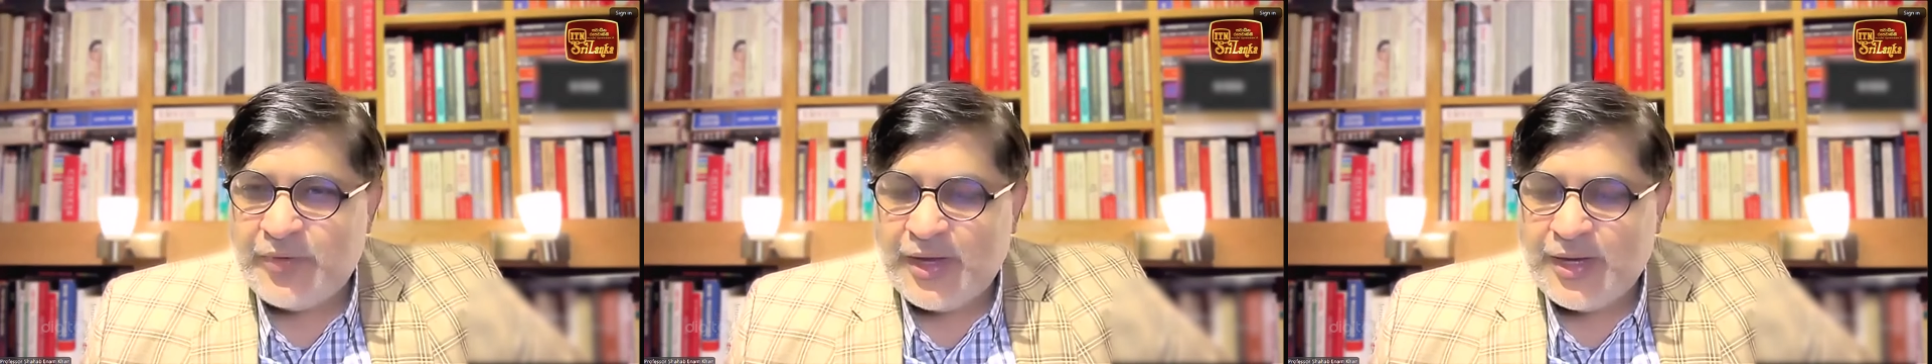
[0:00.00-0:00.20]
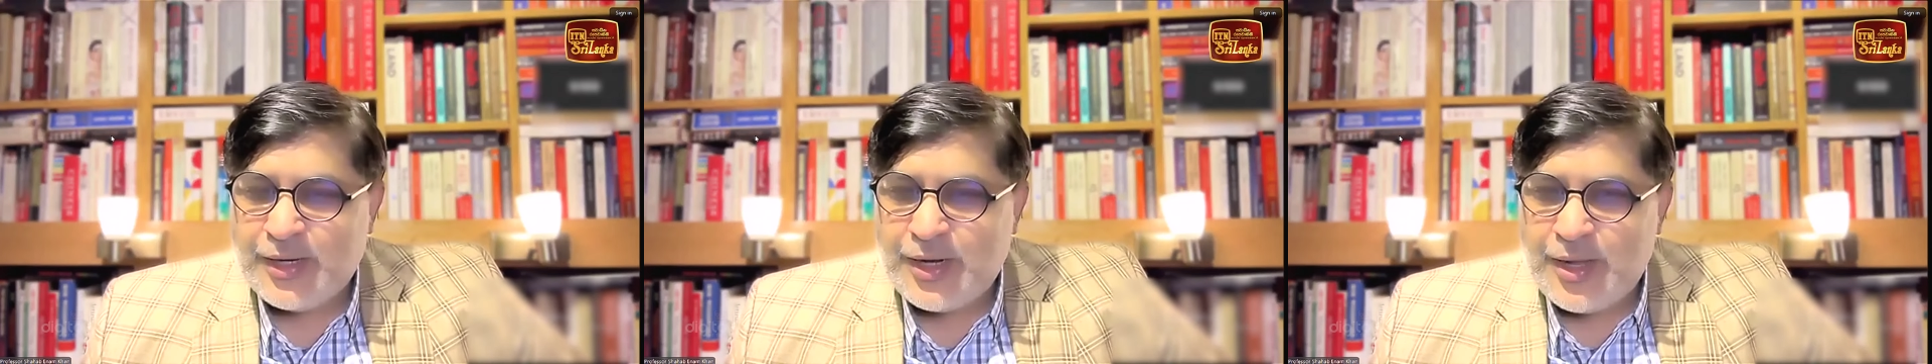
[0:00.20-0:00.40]

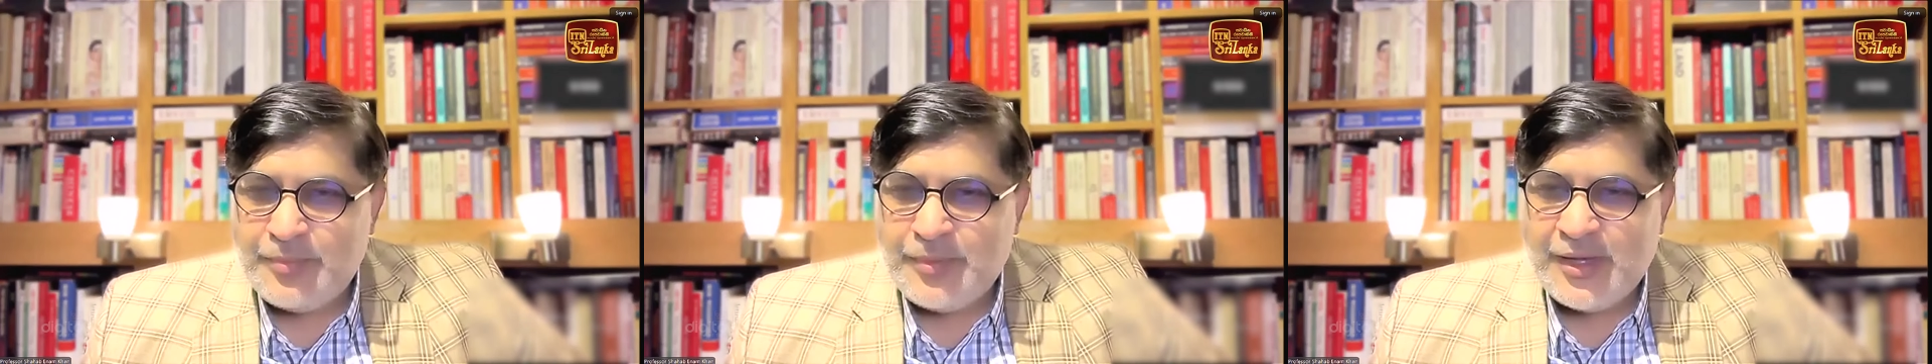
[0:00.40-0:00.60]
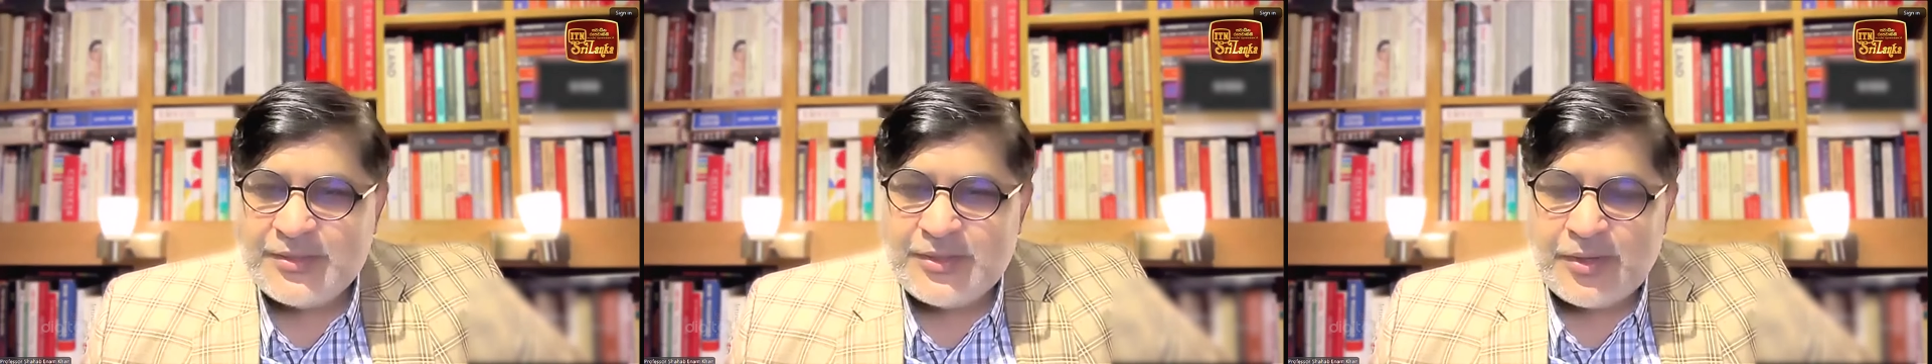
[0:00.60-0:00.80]

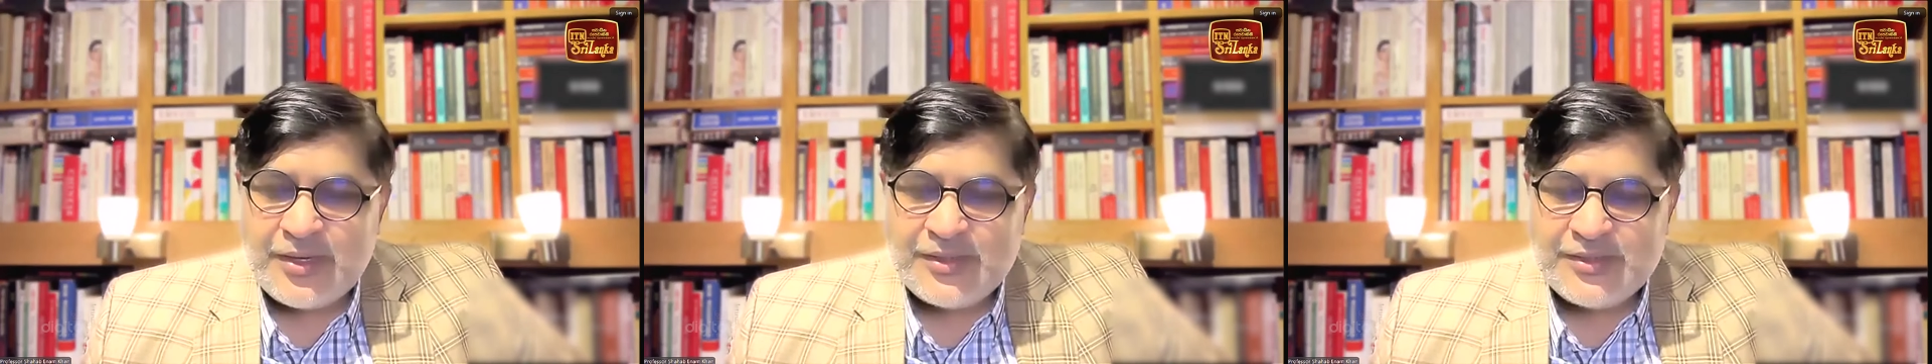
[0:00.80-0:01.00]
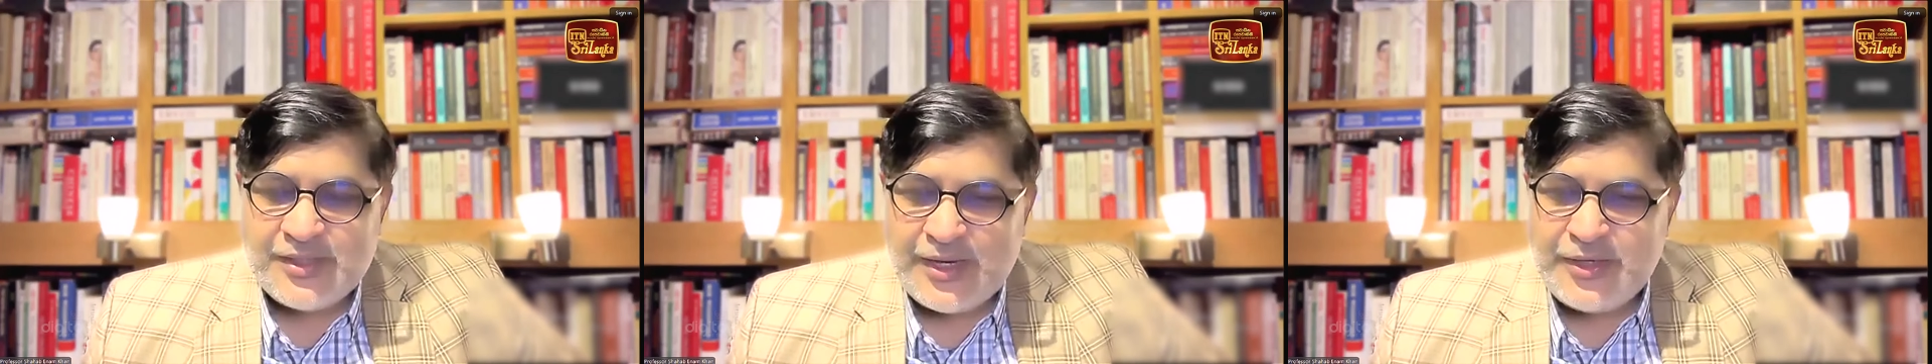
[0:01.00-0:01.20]
economics,
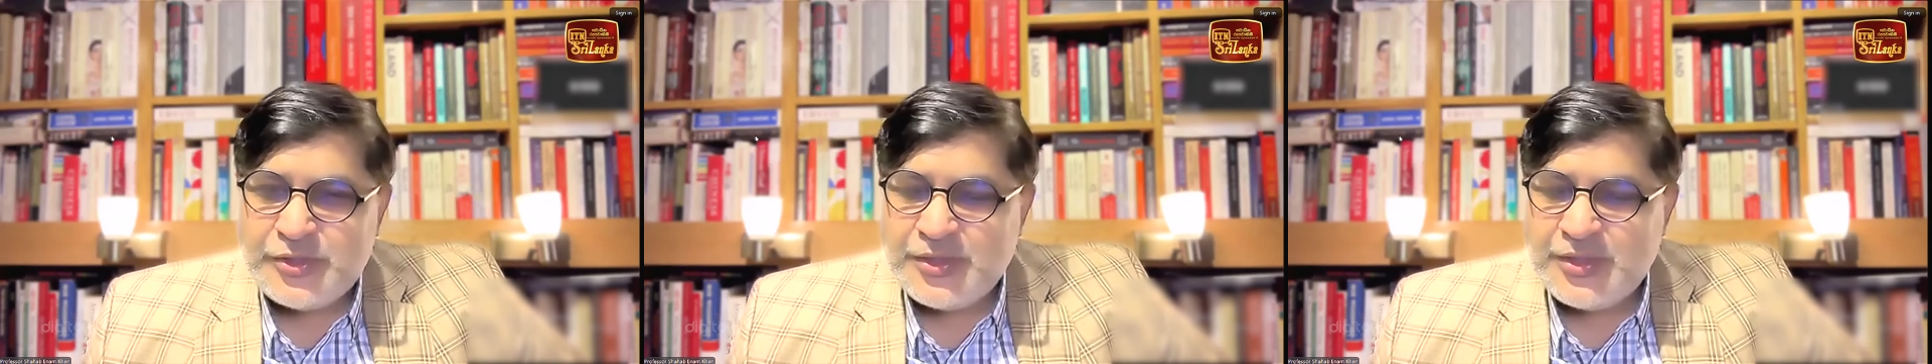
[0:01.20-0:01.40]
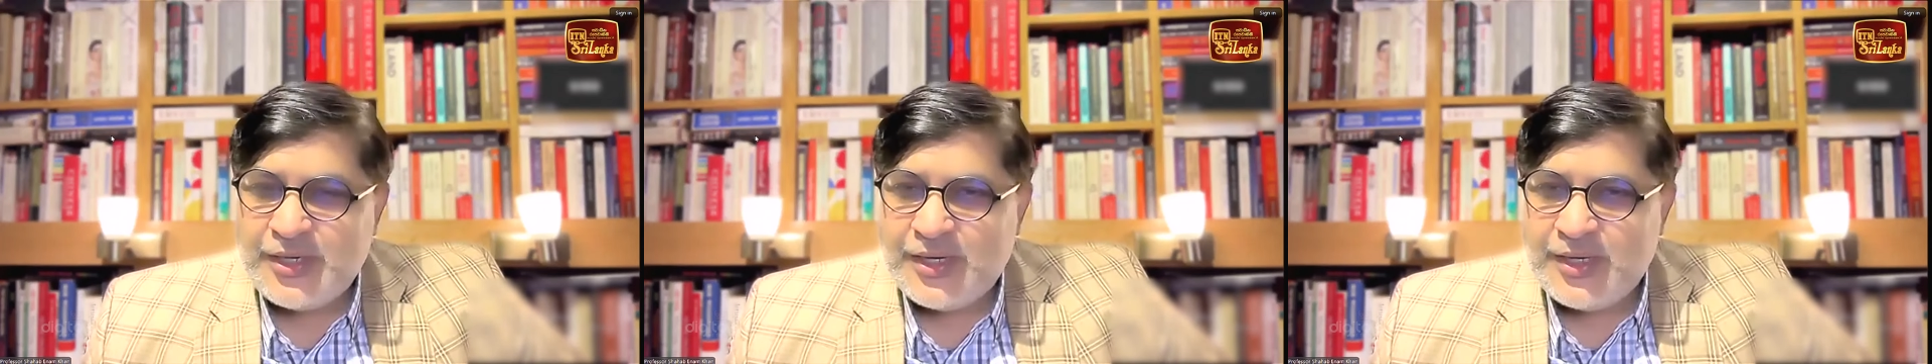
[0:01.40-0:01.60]

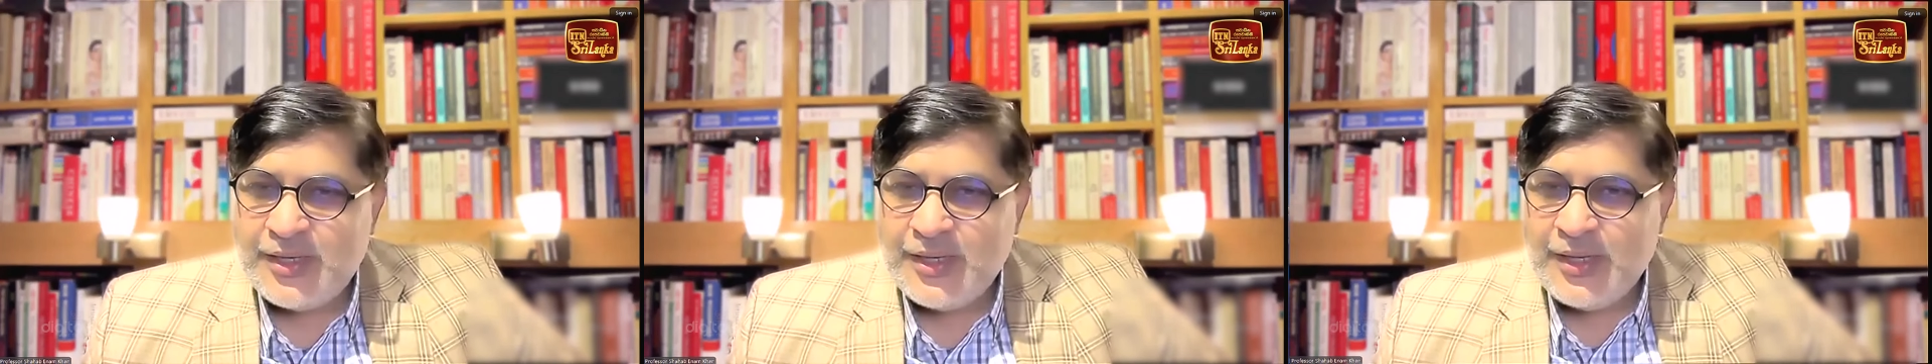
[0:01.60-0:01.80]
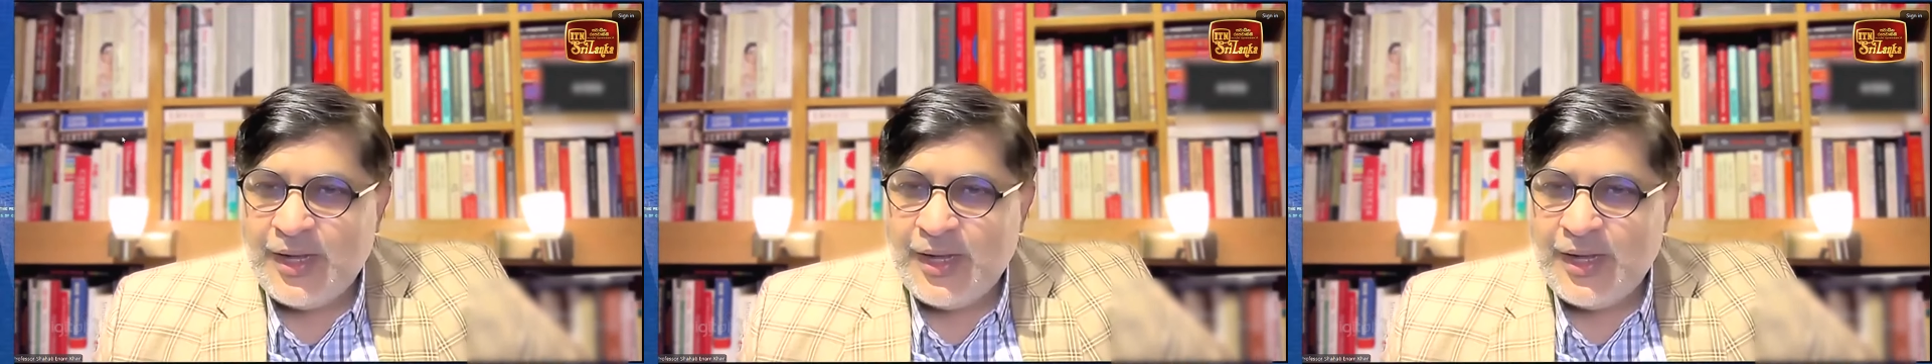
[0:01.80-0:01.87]
essentially